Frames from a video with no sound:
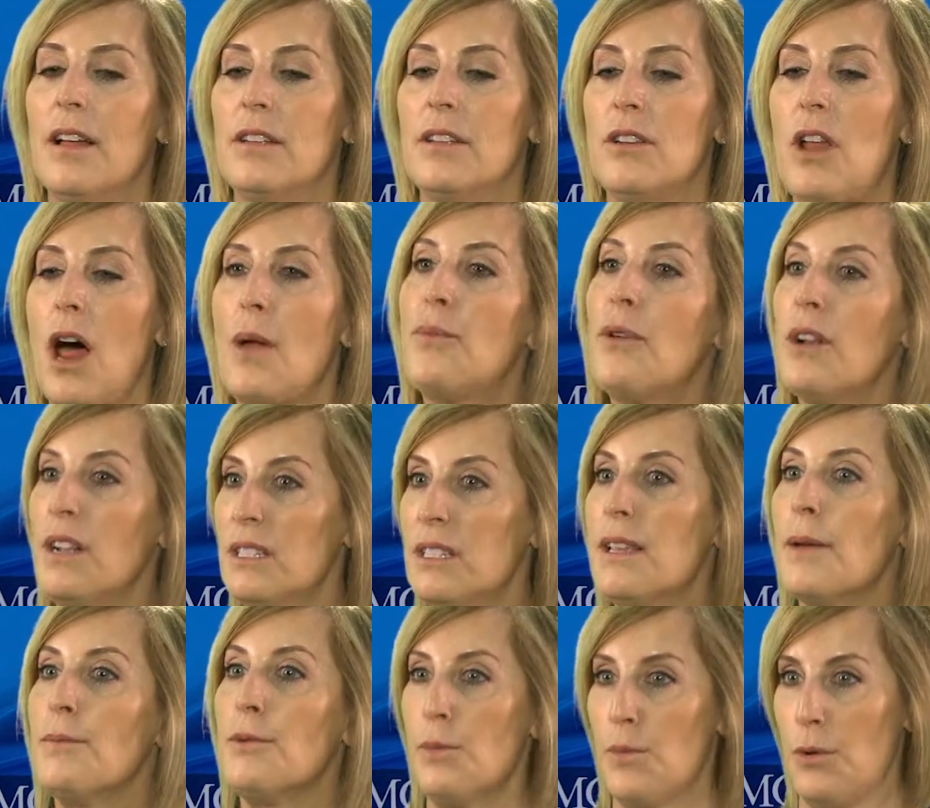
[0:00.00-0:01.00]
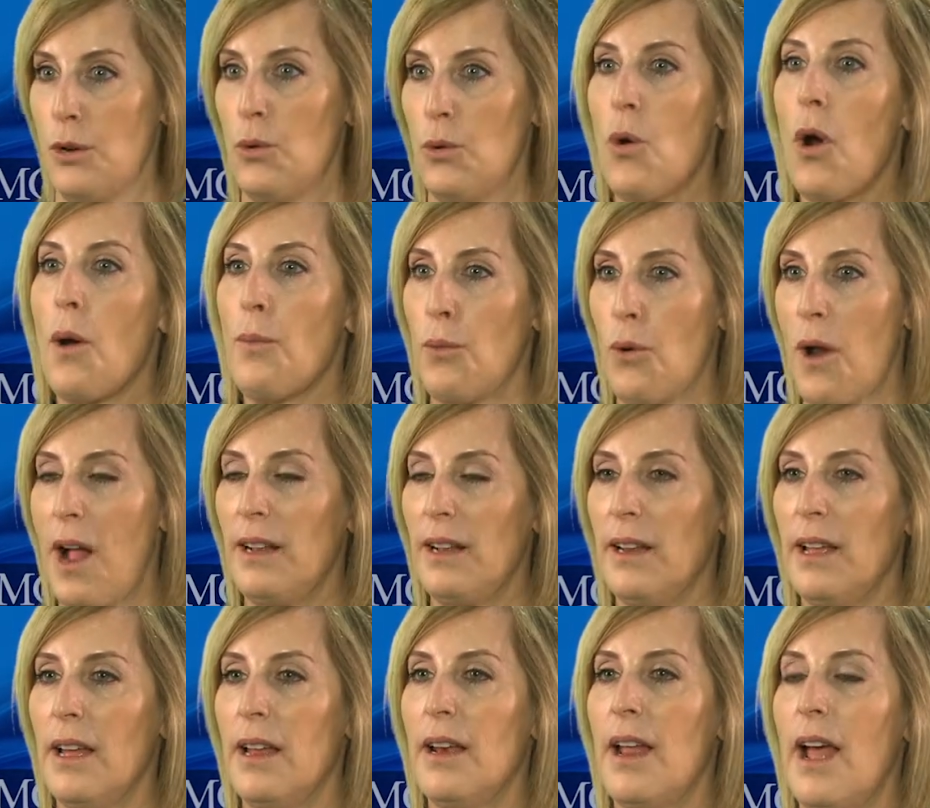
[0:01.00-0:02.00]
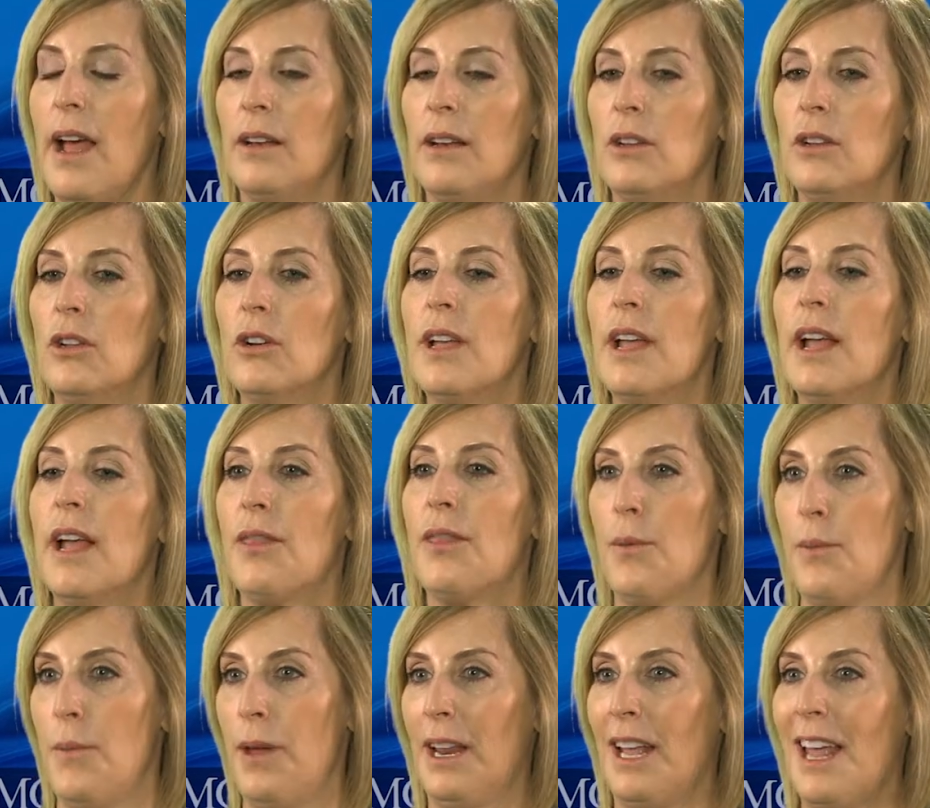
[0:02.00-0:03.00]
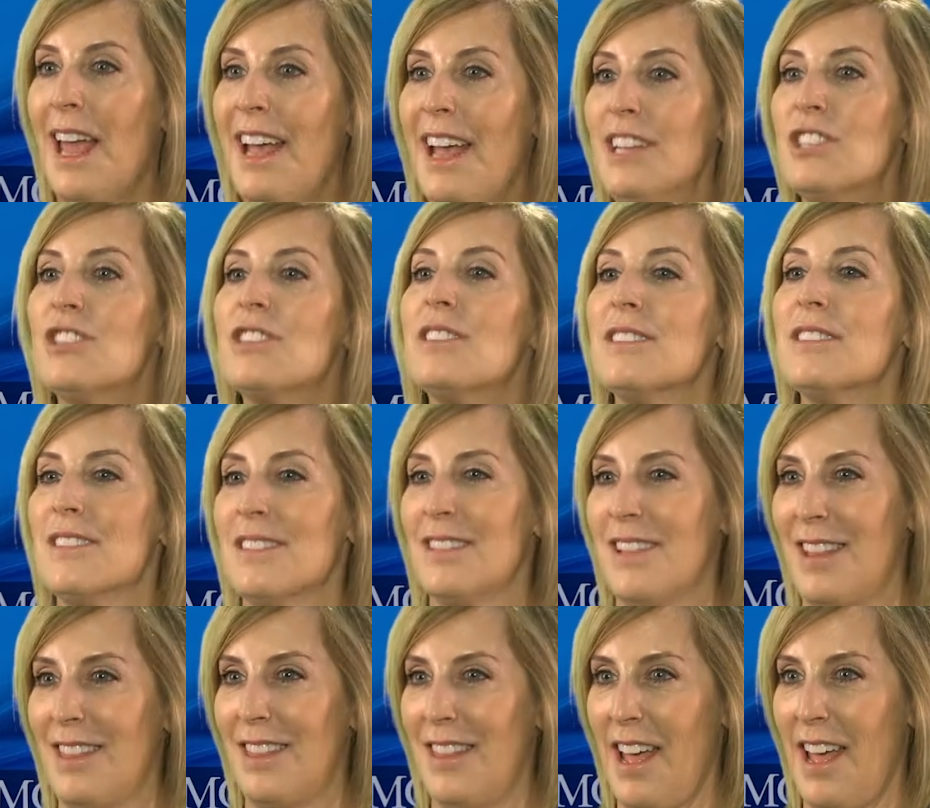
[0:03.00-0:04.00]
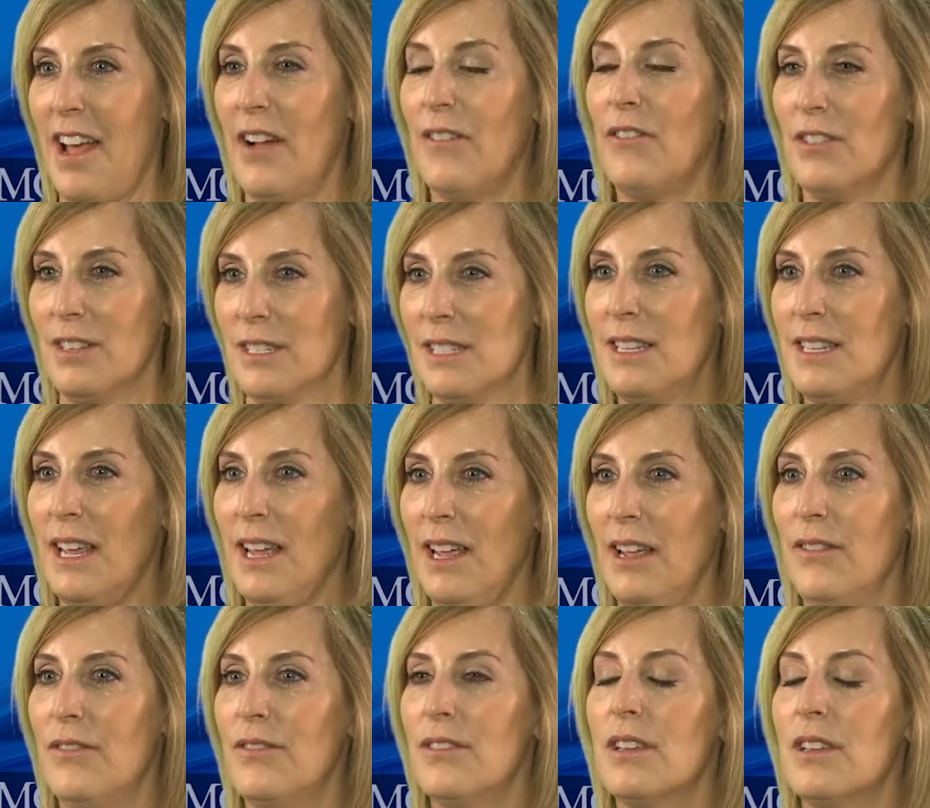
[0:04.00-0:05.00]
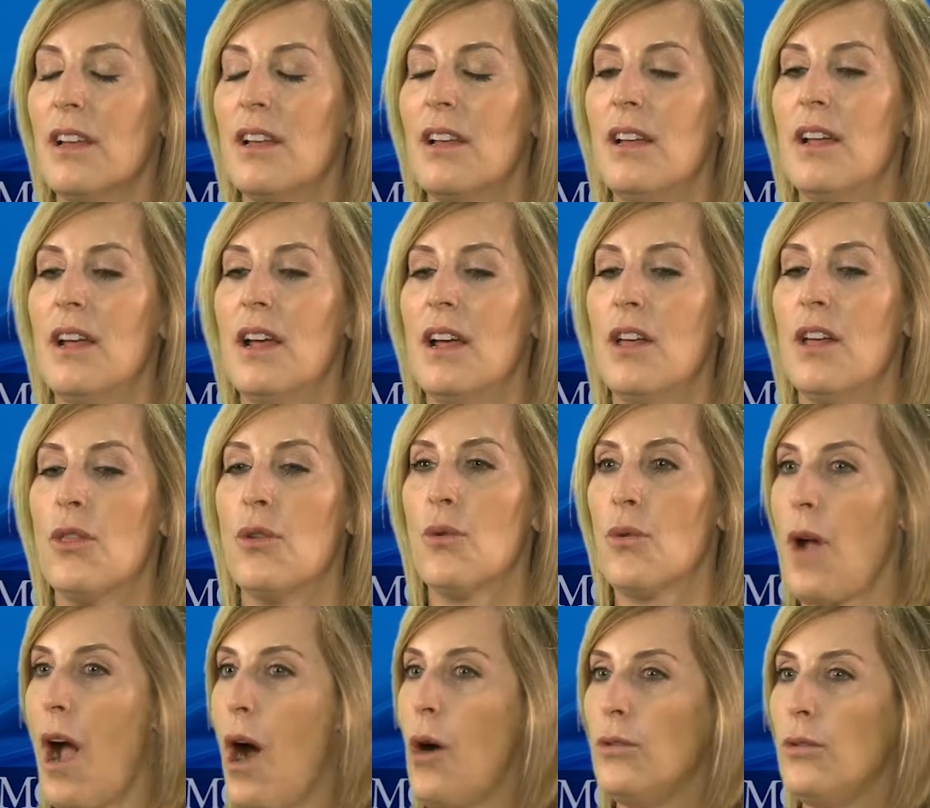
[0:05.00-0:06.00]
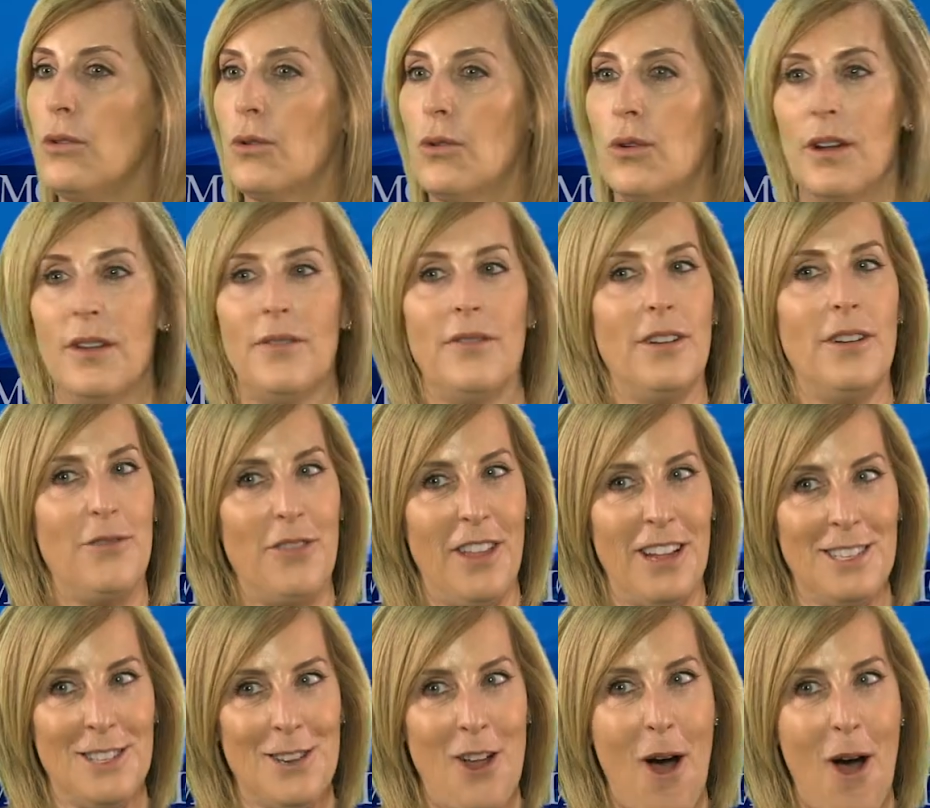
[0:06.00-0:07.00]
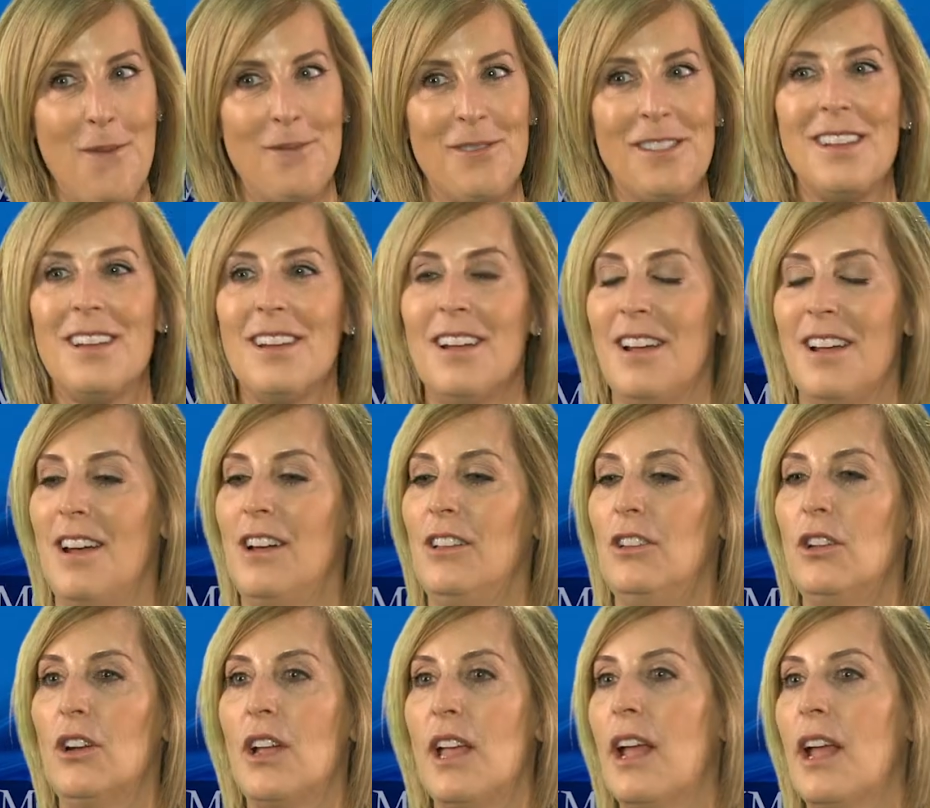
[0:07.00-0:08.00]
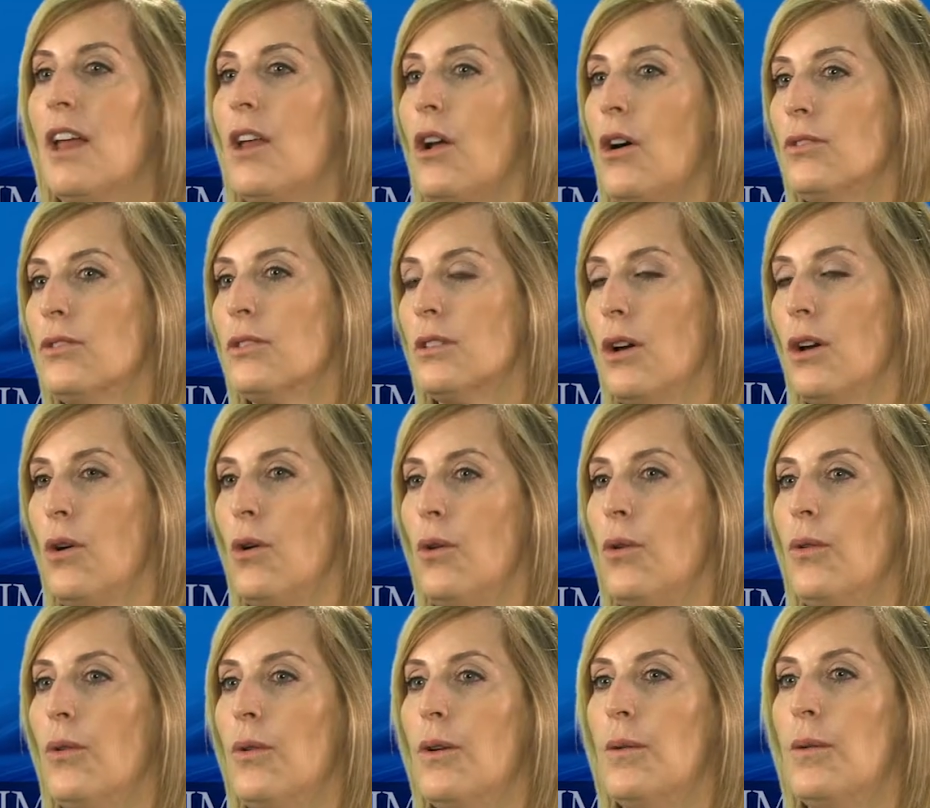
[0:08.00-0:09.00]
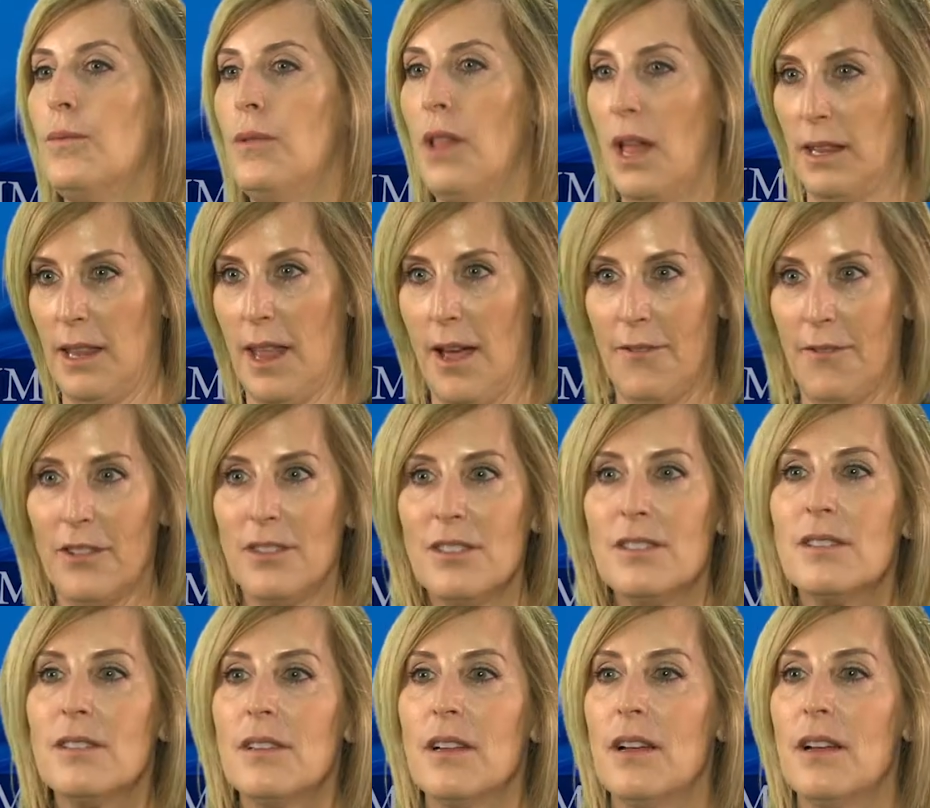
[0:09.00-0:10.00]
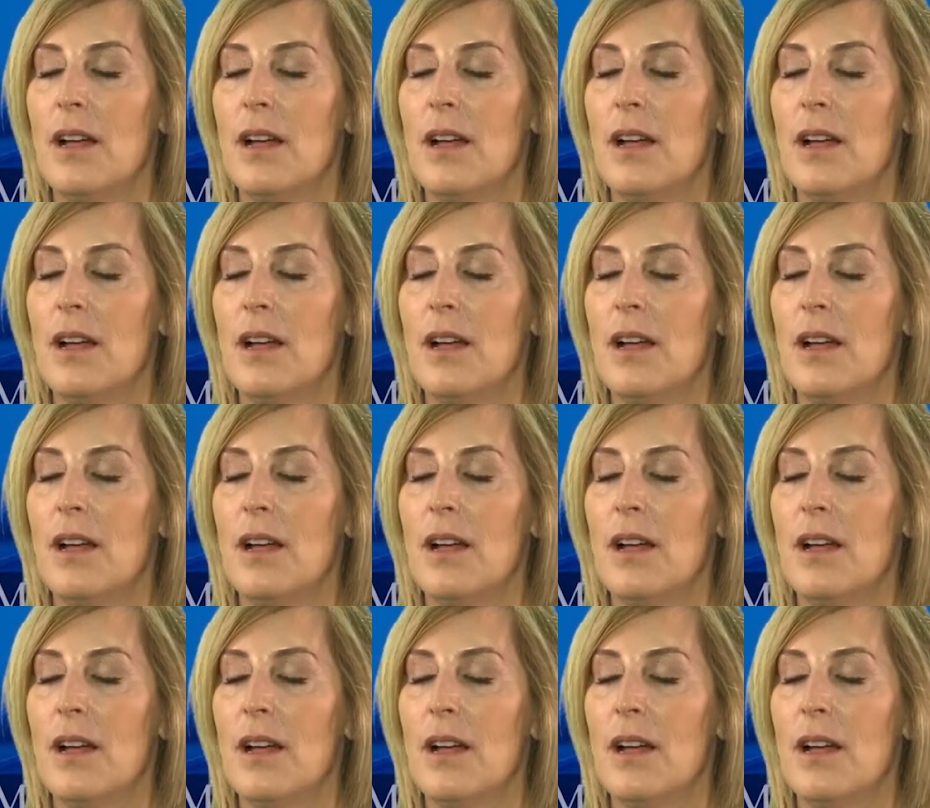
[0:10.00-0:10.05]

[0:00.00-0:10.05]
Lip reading: not preconception, but who are pregnant, and looking at the medications that they have received throughout, or even if they stopped, looking at also blood levels